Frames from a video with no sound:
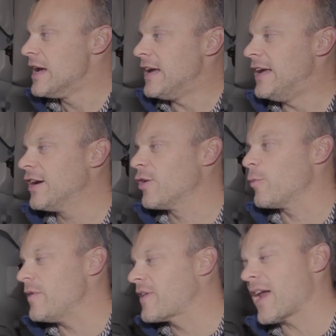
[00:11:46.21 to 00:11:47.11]
Here
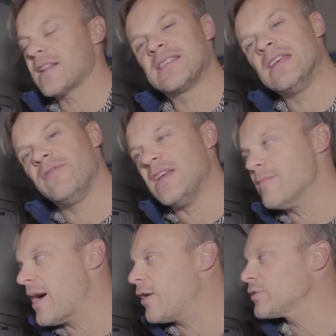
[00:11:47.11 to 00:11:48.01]
we've got a TV
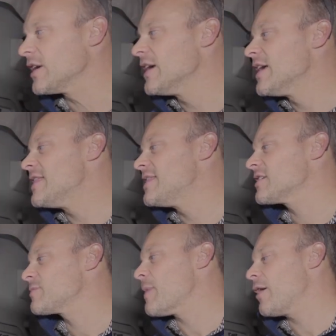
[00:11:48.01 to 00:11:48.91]
mount.
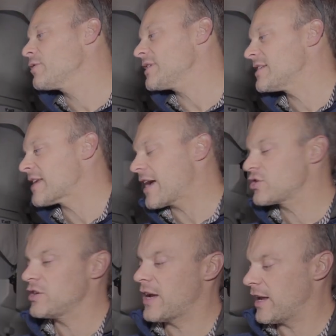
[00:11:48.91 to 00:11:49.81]
This mount is
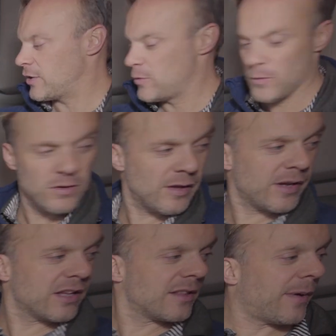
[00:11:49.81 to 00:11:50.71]
actually kind of cool. Let
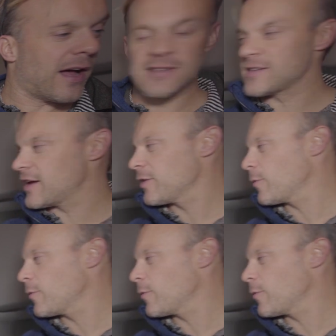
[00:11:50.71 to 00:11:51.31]
me get the box out of the